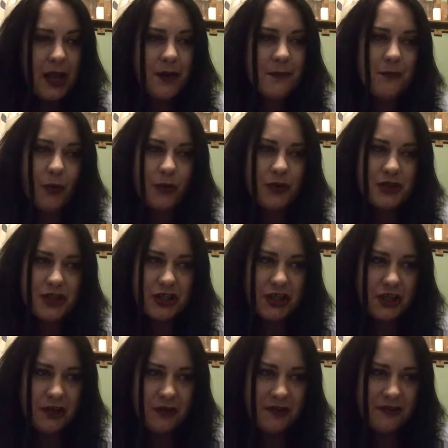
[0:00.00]

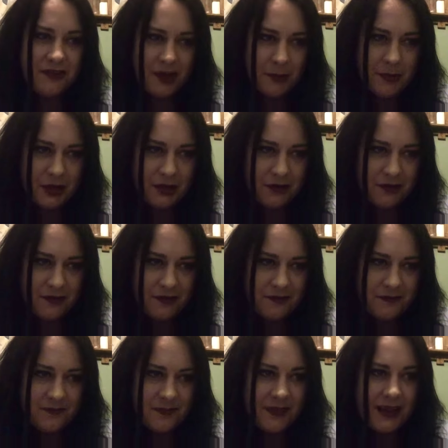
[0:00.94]
Montague Summers,